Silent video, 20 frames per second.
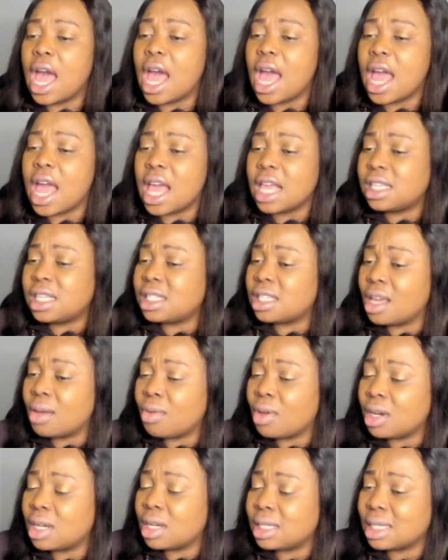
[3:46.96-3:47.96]

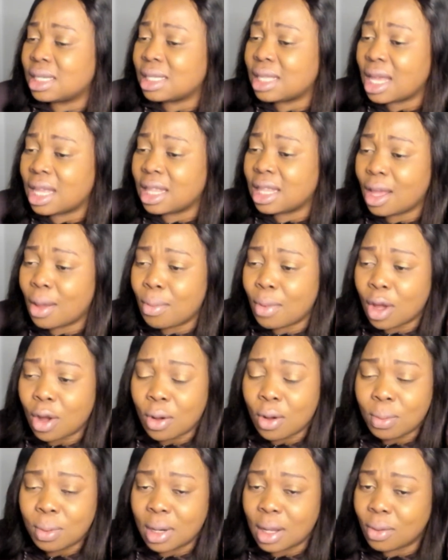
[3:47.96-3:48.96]
HTML is a standard
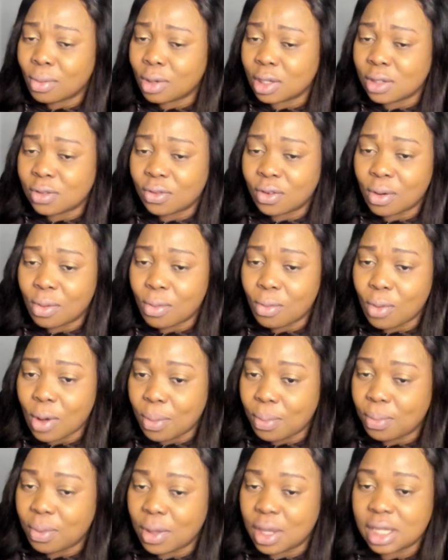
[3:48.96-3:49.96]
markup language for
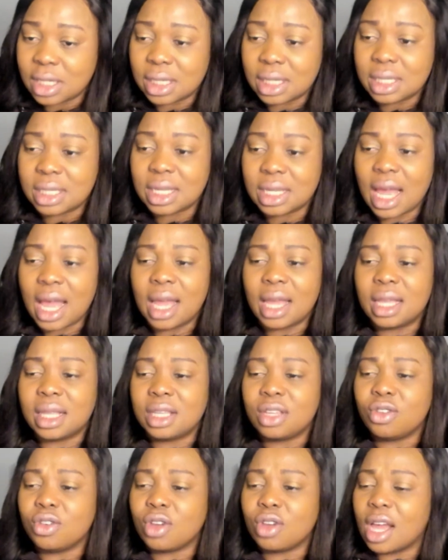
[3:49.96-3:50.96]
web pages,
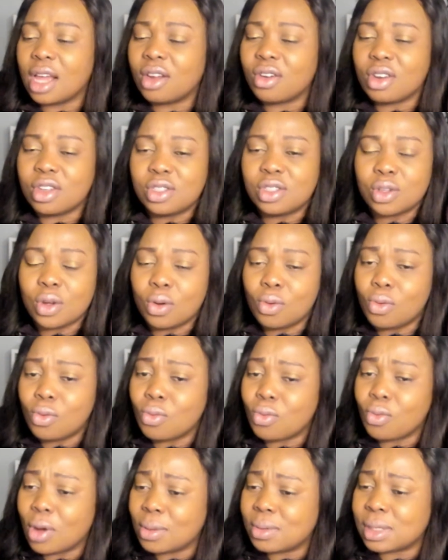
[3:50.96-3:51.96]
and you can create your
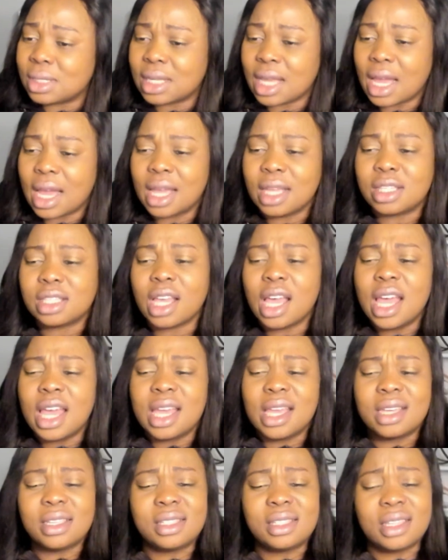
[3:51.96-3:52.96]
own website.
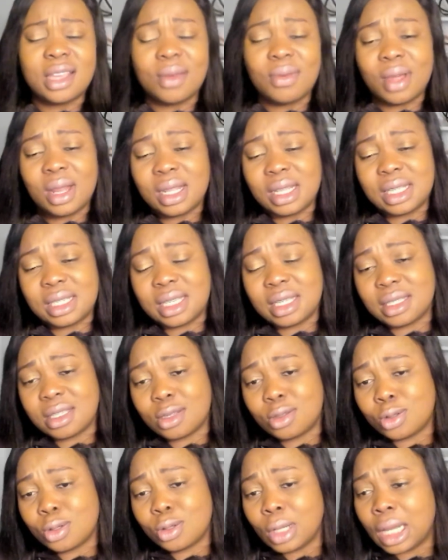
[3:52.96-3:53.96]
HTML is
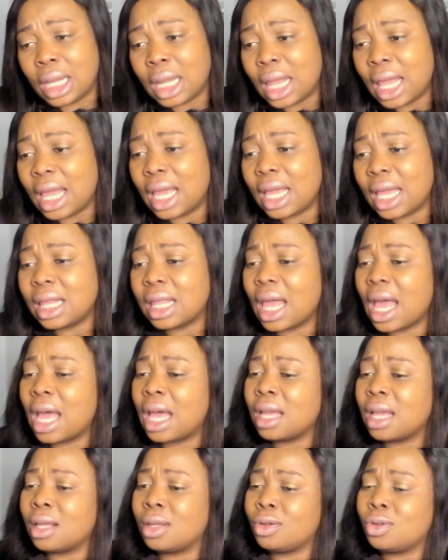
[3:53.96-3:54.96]
easy to learn
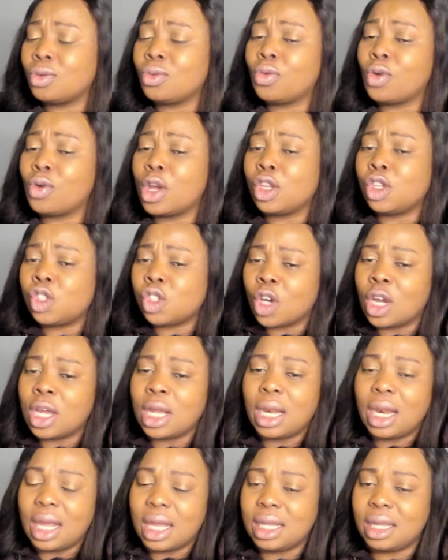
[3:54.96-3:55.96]
and you will enjoy
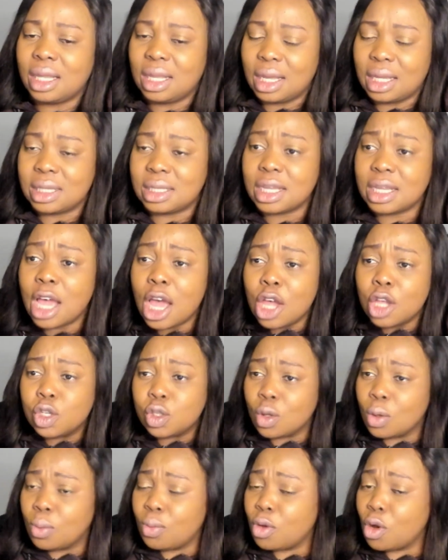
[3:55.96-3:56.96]
learning it.
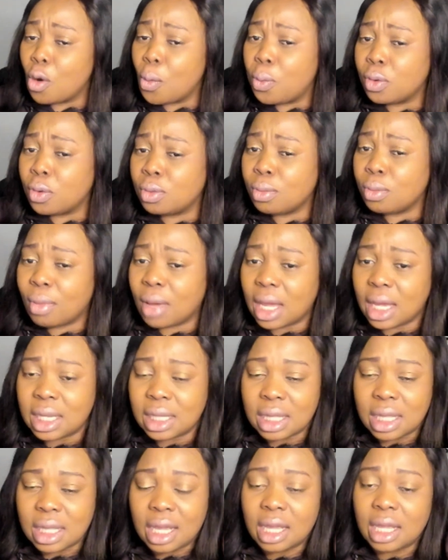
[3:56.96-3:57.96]
So be
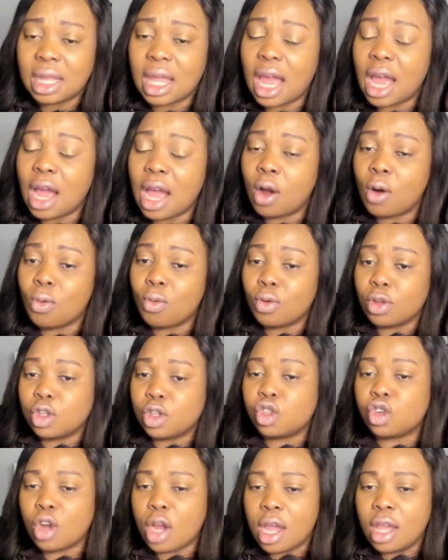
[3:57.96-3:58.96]
open-minded. I will
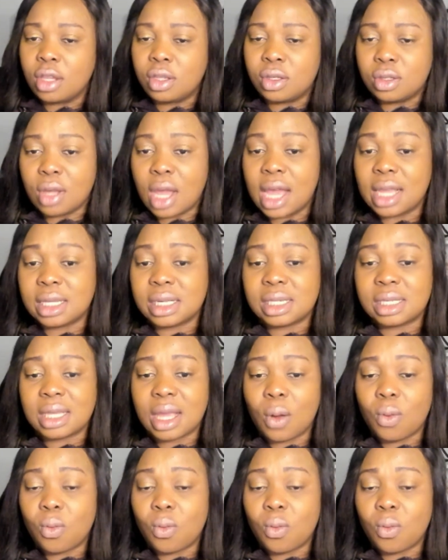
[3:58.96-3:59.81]
try to answer